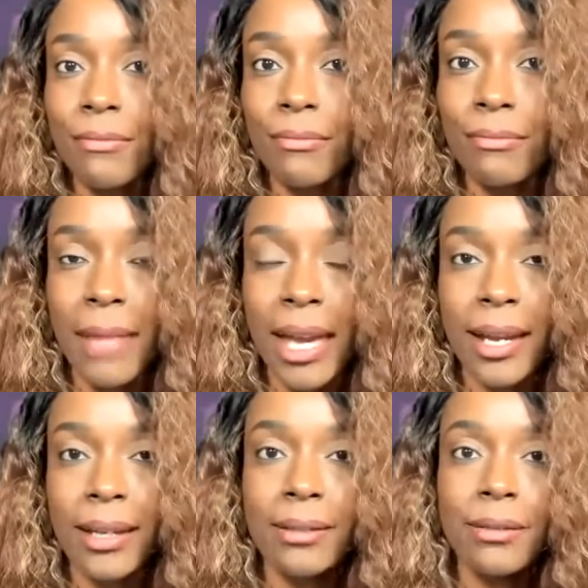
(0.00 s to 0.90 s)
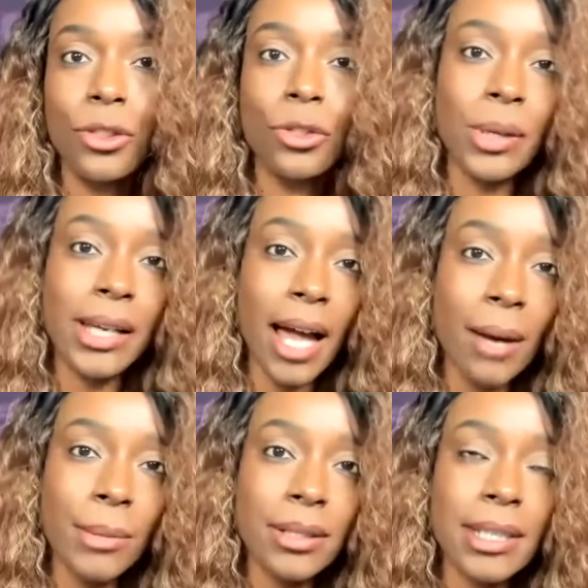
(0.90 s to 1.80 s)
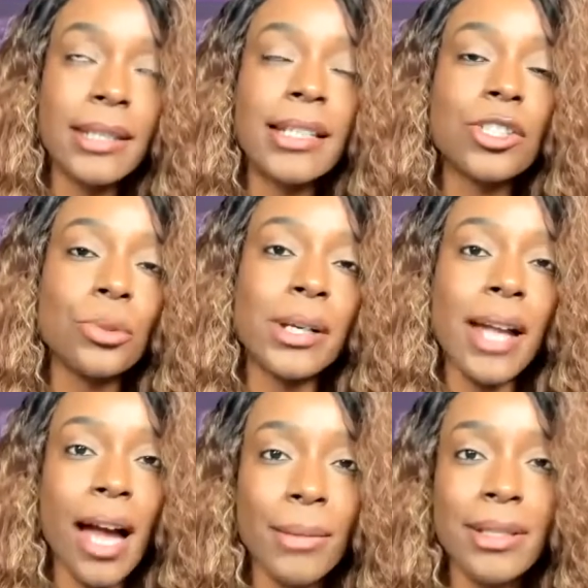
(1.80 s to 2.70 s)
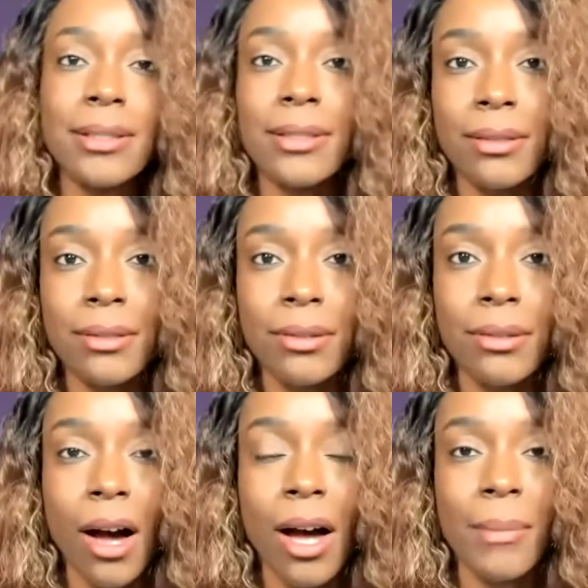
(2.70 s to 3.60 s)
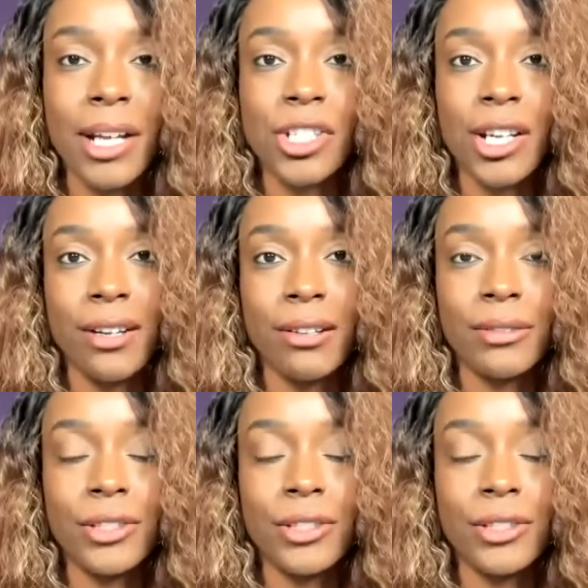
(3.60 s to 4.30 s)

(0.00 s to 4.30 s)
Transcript: made 3 comments, at least 3 comments on my channel.